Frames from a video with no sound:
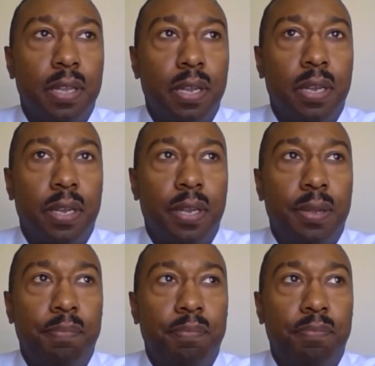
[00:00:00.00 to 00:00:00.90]

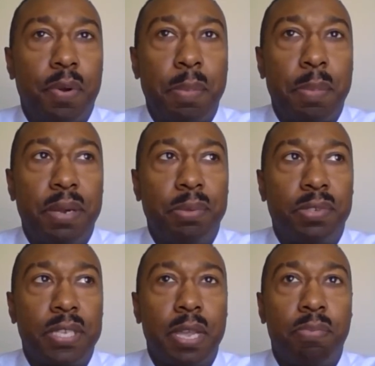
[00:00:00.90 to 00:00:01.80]
from a minimum
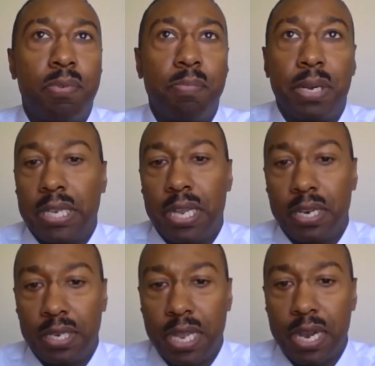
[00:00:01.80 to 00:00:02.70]
standpoint. But again,
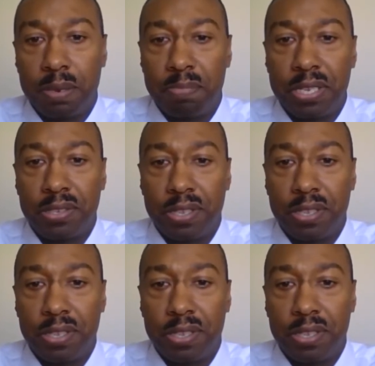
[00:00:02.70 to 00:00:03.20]
it kind of depends on the